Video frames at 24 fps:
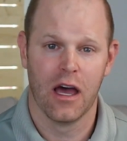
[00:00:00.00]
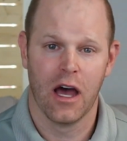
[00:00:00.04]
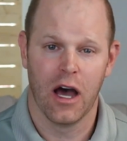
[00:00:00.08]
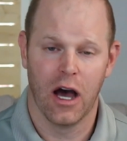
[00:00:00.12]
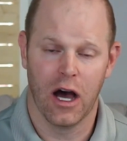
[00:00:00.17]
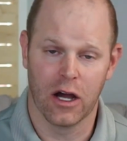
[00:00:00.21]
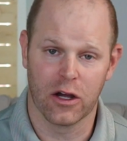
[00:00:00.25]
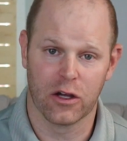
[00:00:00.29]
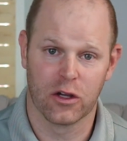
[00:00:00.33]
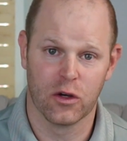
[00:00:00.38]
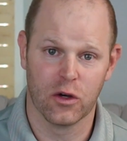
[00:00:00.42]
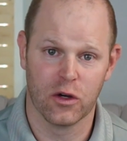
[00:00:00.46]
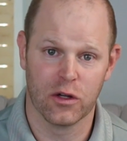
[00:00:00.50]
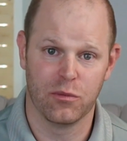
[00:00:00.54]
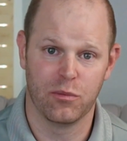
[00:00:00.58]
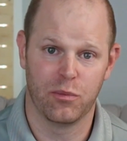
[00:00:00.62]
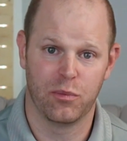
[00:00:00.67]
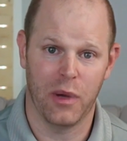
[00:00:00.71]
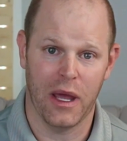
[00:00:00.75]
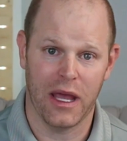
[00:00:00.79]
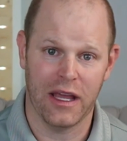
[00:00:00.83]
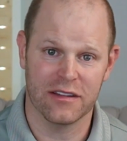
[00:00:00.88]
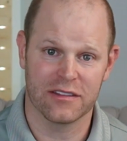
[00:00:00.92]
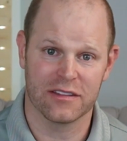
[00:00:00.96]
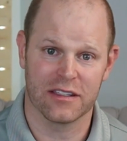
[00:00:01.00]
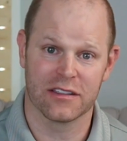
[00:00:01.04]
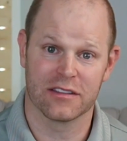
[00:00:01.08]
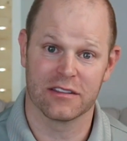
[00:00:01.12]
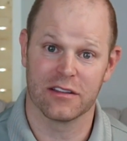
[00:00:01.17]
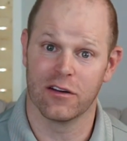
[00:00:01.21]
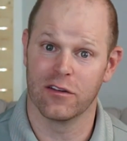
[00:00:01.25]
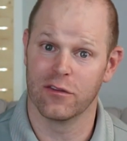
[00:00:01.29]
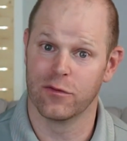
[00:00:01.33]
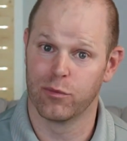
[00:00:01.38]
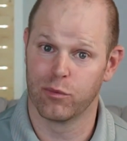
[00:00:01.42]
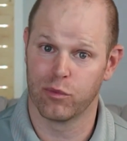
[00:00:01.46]
a good basis
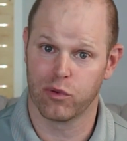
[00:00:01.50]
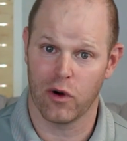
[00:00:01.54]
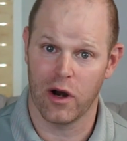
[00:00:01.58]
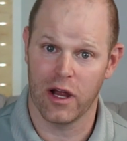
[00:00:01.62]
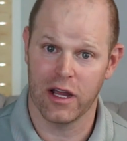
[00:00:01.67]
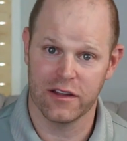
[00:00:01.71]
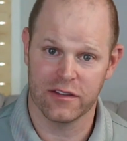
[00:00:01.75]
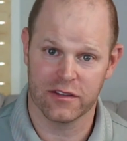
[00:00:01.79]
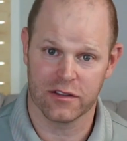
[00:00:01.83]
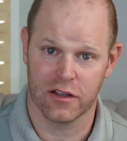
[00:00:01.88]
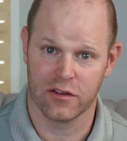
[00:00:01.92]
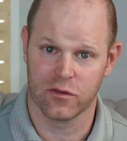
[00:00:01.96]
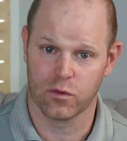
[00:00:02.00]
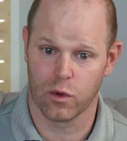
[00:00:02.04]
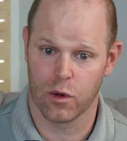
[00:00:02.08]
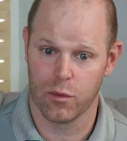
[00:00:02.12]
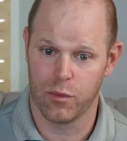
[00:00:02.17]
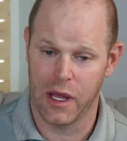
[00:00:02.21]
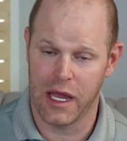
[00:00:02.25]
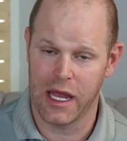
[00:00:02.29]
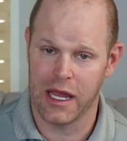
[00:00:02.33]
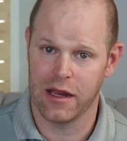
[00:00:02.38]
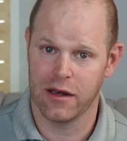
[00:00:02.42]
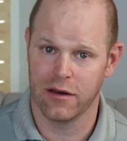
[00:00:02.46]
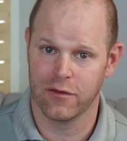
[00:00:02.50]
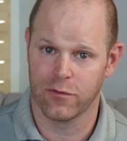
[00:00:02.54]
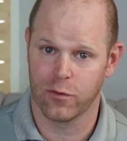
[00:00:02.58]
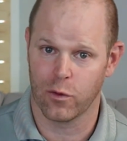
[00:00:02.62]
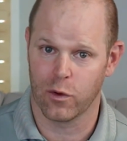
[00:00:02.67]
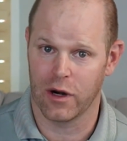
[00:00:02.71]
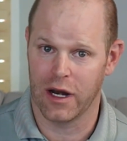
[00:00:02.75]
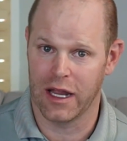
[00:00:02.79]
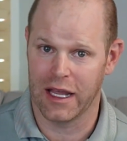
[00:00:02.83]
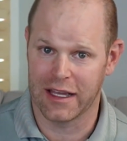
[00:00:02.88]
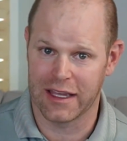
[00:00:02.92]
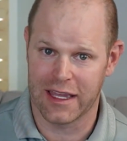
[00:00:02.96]
of price because we're paying
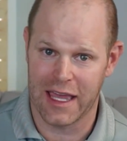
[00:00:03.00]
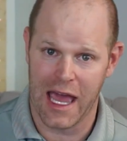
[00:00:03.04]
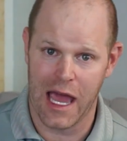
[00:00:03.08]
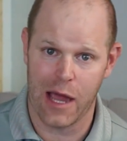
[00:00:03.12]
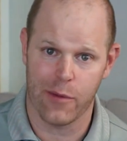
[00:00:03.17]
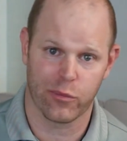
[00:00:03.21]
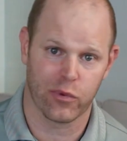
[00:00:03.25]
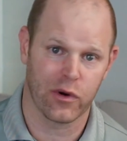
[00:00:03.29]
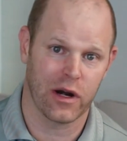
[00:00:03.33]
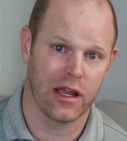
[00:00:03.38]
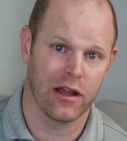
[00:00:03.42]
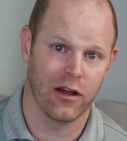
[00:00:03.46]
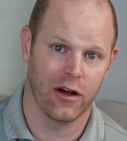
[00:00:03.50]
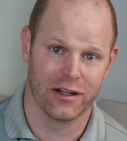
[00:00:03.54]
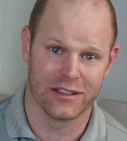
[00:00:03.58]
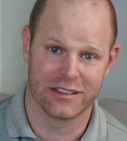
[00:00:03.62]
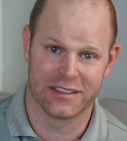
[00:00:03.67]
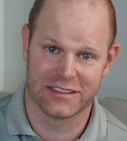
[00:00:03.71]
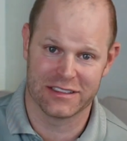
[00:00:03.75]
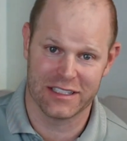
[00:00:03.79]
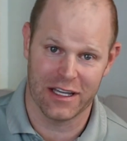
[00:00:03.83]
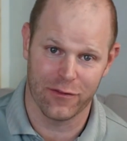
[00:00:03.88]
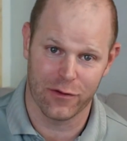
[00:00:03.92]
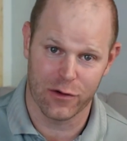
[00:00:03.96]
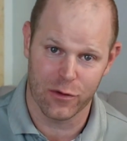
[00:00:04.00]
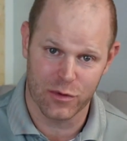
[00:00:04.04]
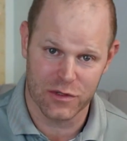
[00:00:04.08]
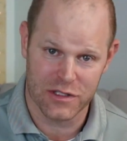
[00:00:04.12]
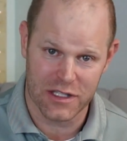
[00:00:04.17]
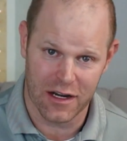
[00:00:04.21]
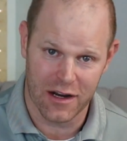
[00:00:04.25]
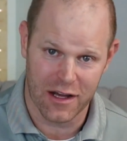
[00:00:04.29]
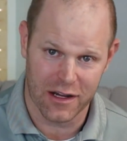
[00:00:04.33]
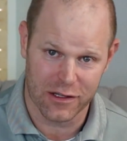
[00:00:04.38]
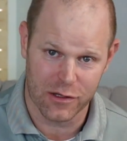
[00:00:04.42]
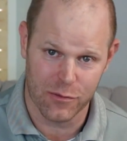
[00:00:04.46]
for a cap rate on
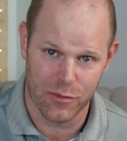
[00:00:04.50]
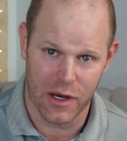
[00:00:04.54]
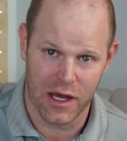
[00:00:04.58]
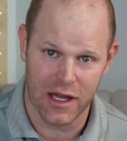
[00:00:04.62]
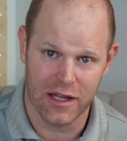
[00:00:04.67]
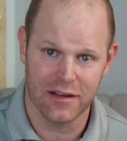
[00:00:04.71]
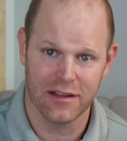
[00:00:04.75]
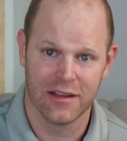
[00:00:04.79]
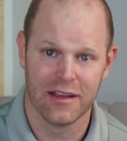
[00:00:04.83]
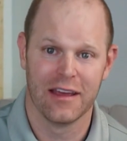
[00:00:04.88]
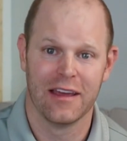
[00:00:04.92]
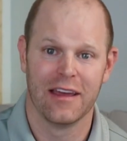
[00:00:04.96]
70% occupied,